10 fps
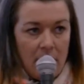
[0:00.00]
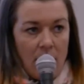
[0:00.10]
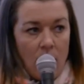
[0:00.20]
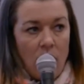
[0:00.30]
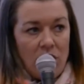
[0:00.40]

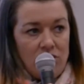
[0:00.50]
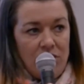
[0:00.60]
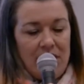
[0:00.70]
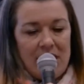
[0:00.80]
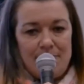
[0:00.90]
Why do you
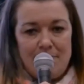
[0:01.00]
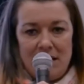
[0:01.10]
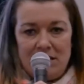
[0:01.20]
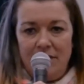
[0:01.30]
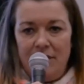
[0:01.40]
think it is
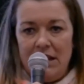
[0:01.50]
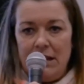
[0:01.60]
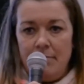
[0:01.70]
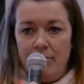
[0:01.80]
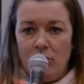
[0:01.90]
massively
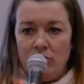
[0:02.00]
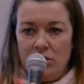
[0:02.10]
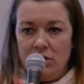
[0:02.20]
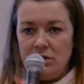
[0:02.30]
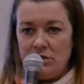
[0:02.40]

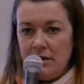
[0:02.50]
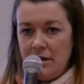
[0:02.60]
important